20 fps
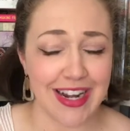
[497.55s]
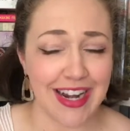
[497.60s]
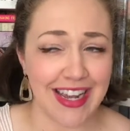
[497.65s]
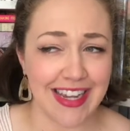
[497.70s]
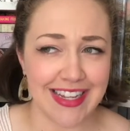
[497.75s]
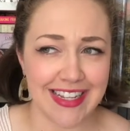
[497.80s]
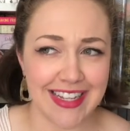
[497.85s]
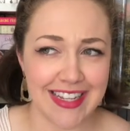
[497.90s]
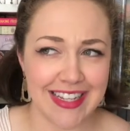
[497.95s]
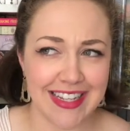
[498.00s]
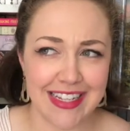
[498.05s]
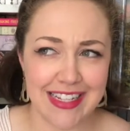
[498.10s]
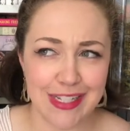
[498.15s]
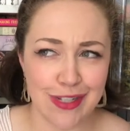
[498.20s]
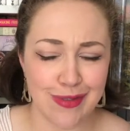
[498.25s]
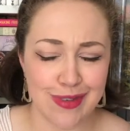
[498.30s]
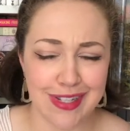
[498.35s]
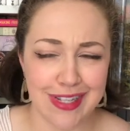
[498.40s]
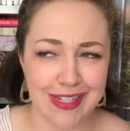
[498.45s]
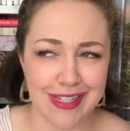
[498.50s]
Like, it's
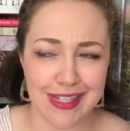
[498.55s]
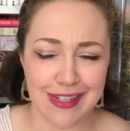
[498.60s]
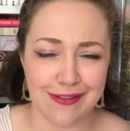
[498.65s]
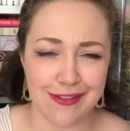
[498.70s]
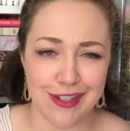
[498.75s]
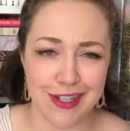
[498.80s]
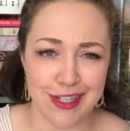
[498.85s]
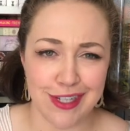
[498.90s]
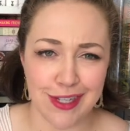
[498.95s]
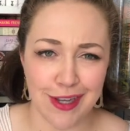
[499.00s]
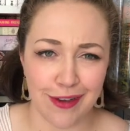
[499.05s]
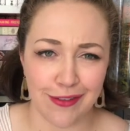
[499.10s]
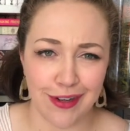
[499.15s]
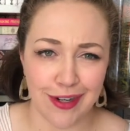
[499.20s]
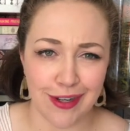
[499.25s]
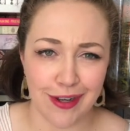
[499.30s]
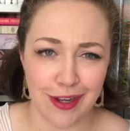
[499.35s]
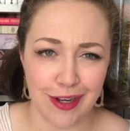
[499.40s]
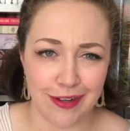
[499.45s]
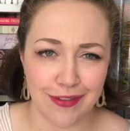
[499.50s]
almost as if she's
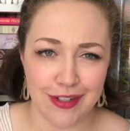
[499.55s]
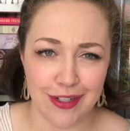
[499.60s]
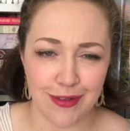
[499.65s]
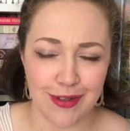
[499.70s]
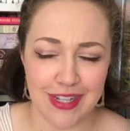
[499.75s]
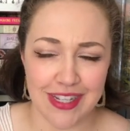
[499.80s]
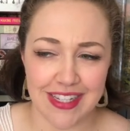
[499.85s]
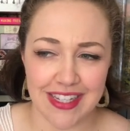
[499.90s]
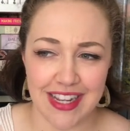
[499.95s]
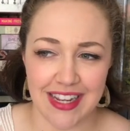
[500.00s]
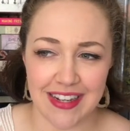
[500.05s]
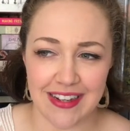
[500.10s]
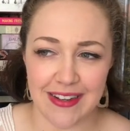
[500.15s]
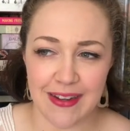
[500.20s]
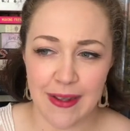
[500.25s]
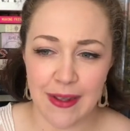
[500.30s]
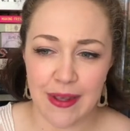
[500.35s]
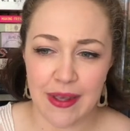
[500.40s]
Oliver Twist and